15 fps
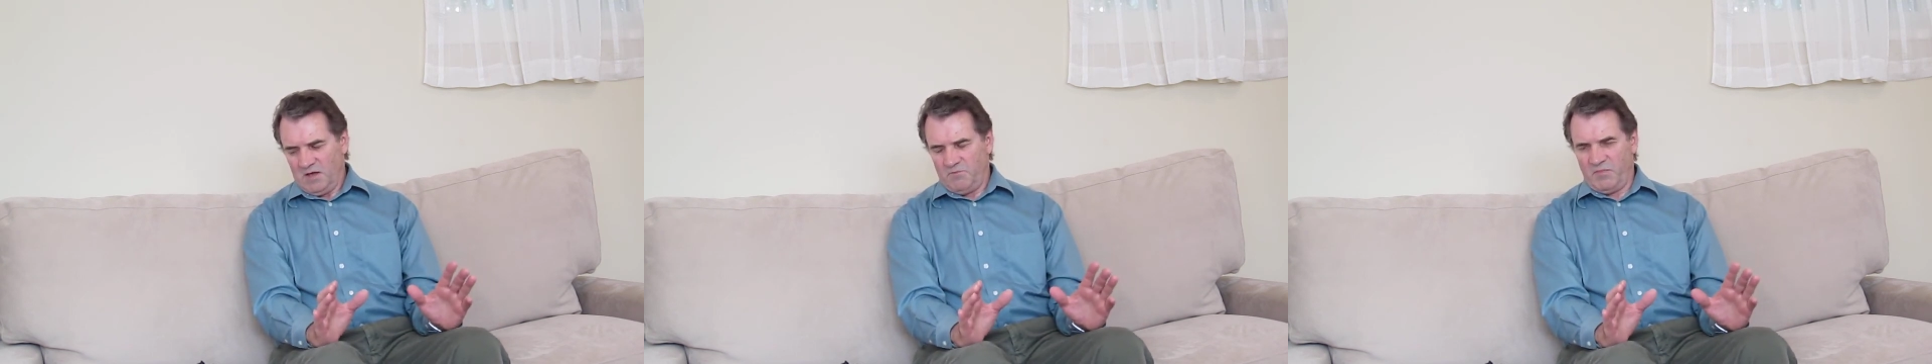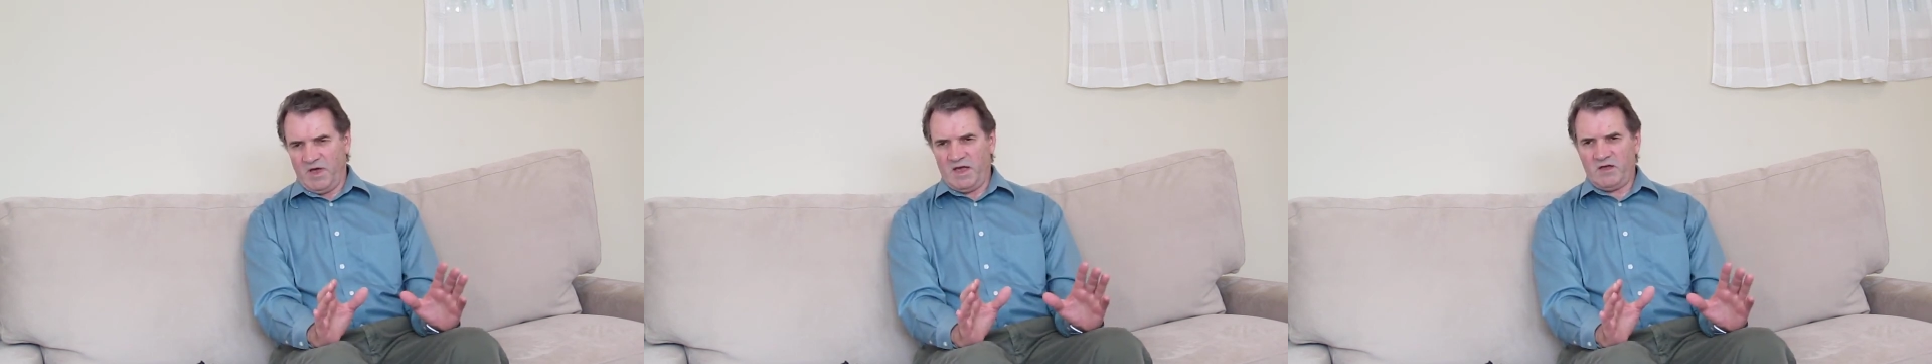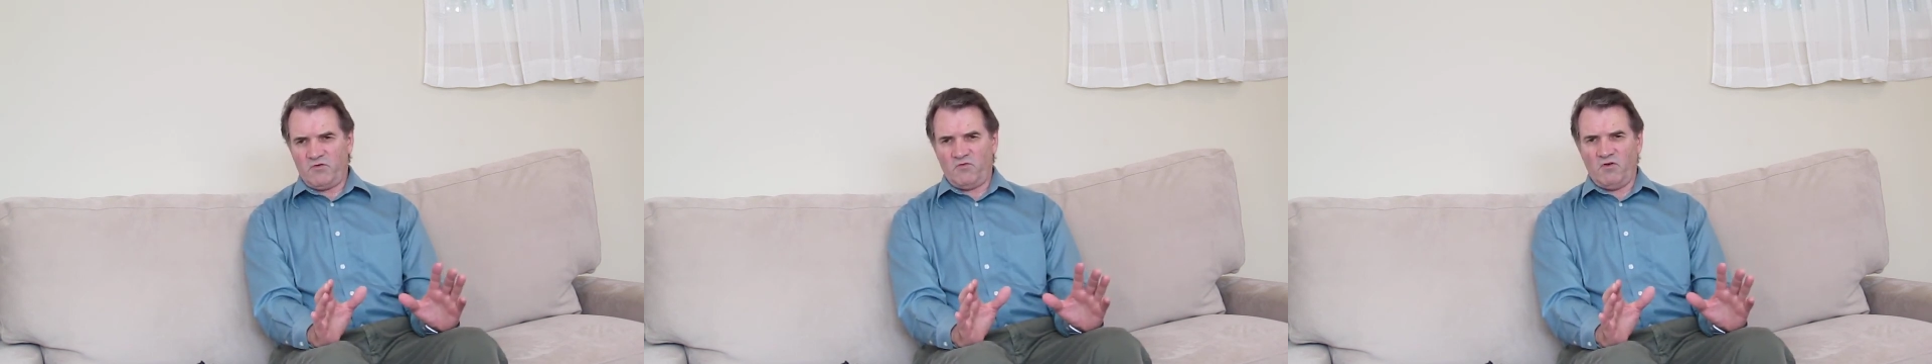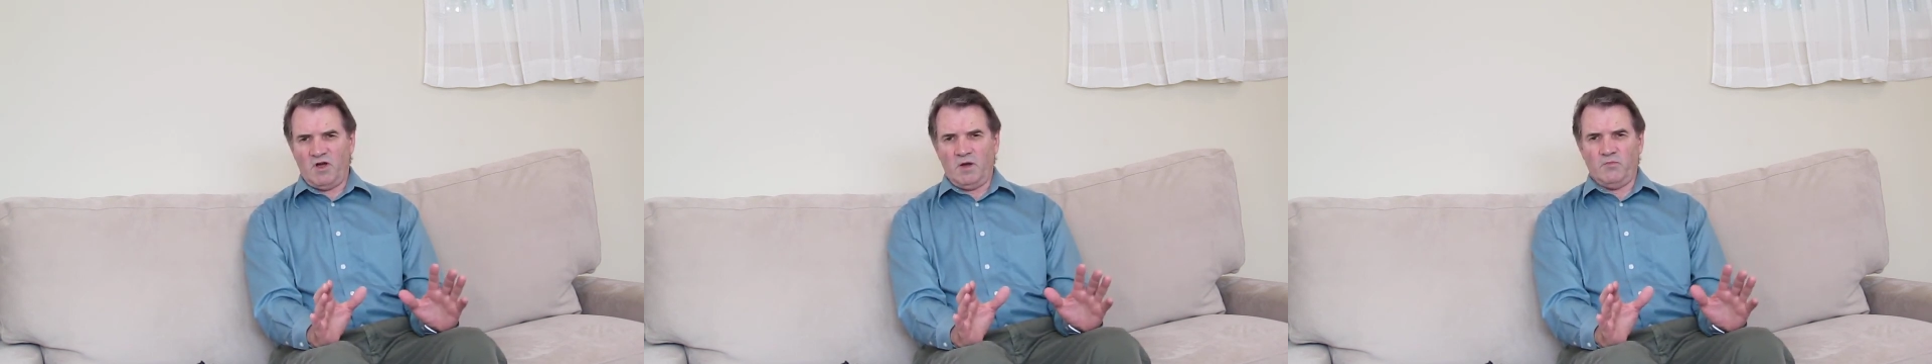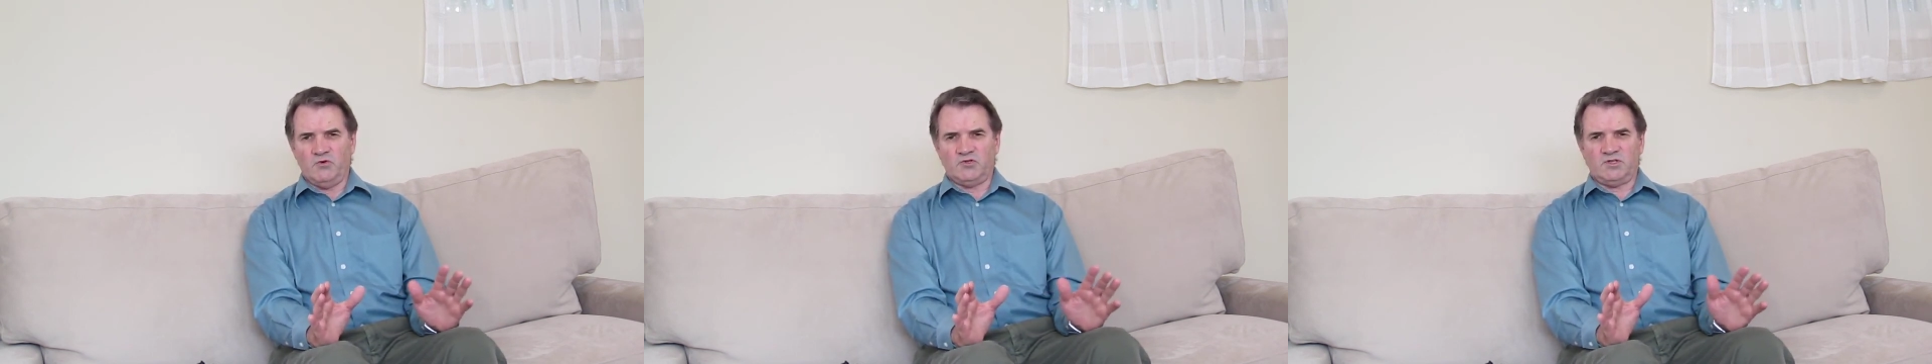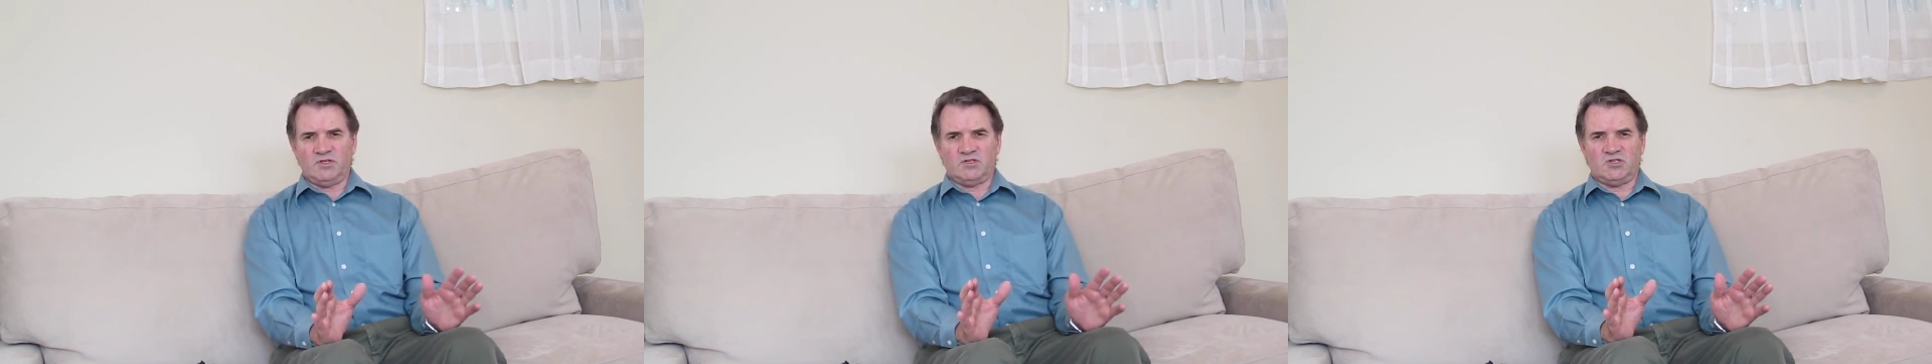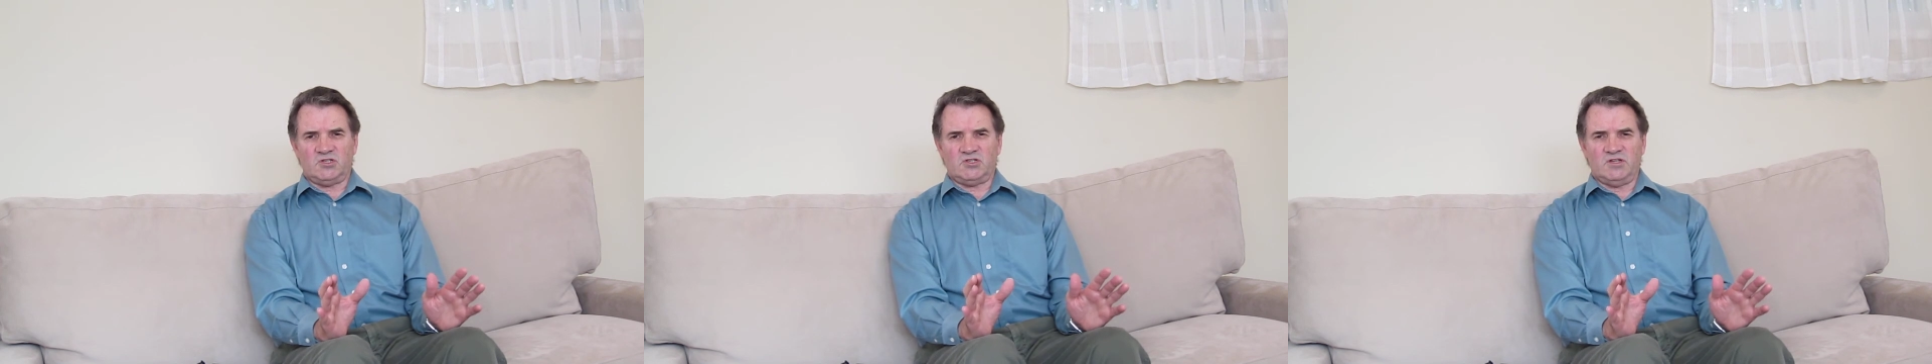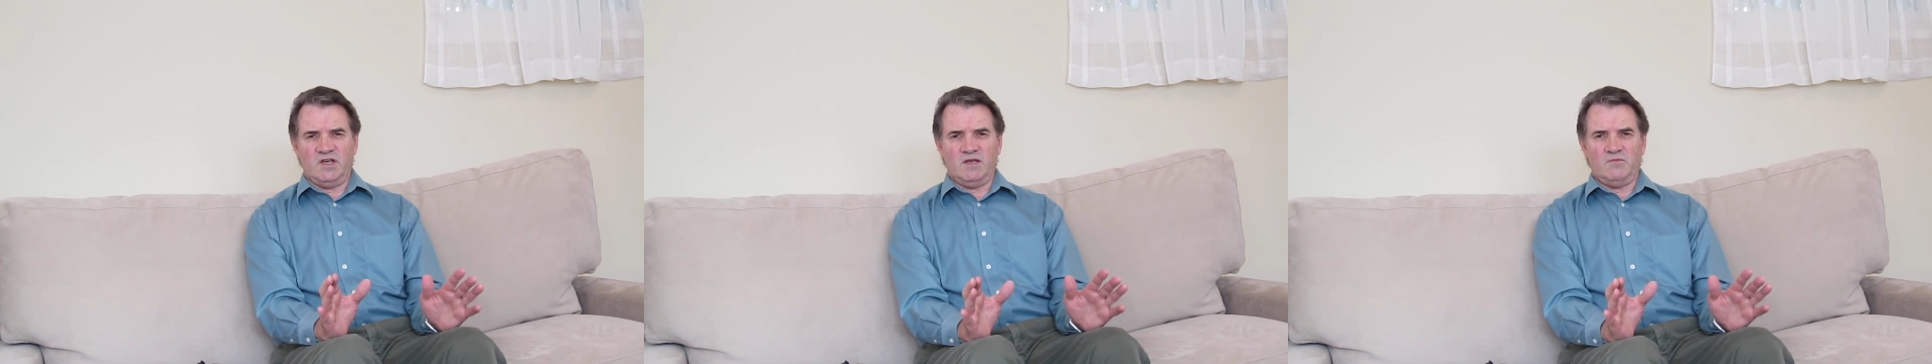Bank robbers, it's the
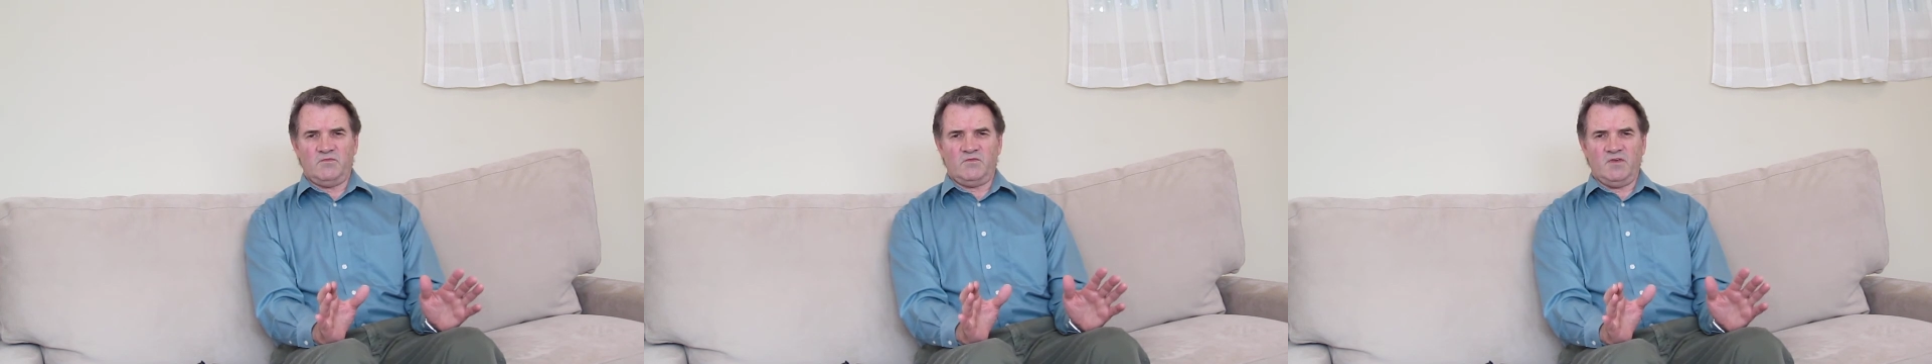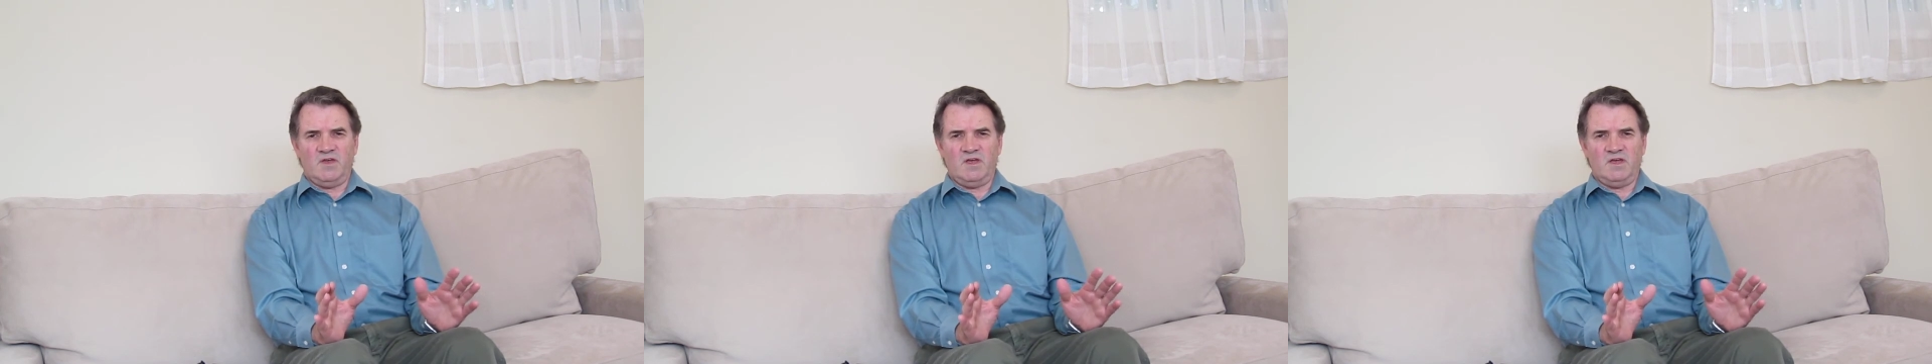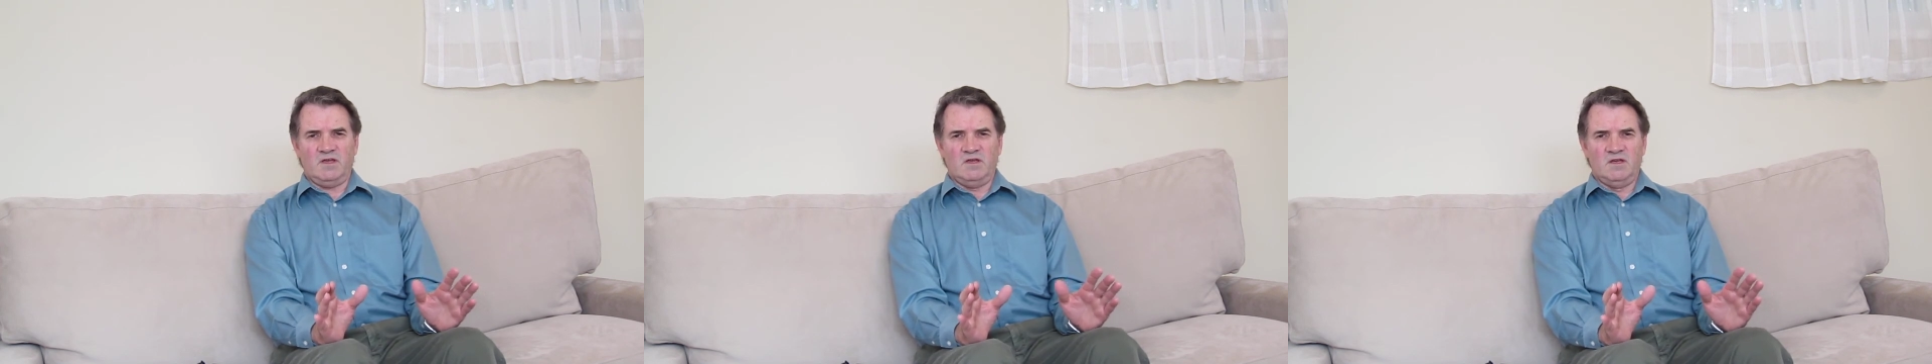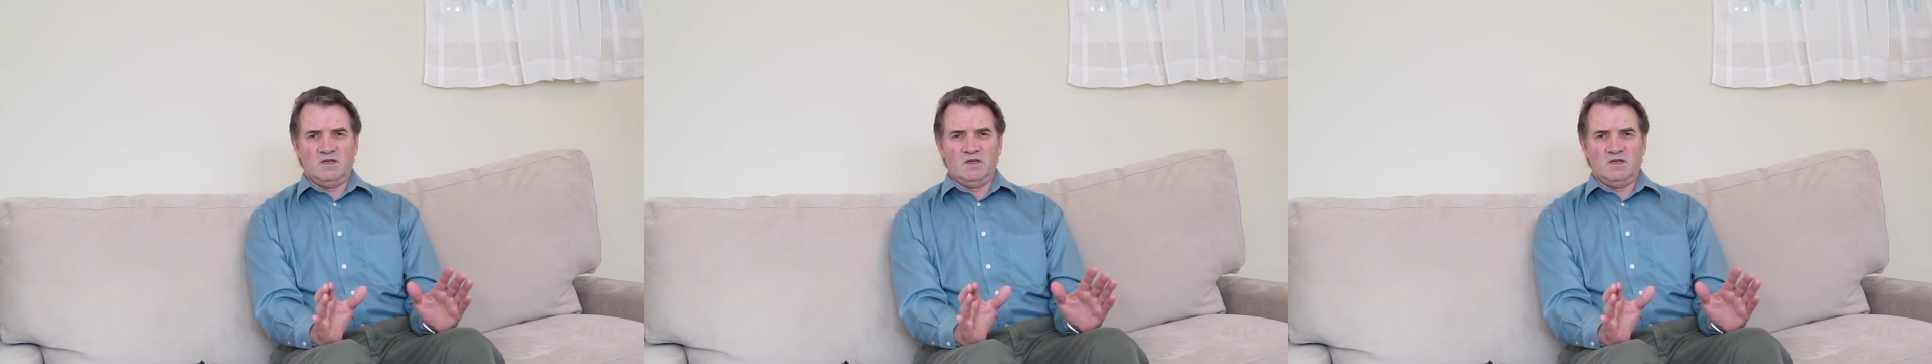same thing.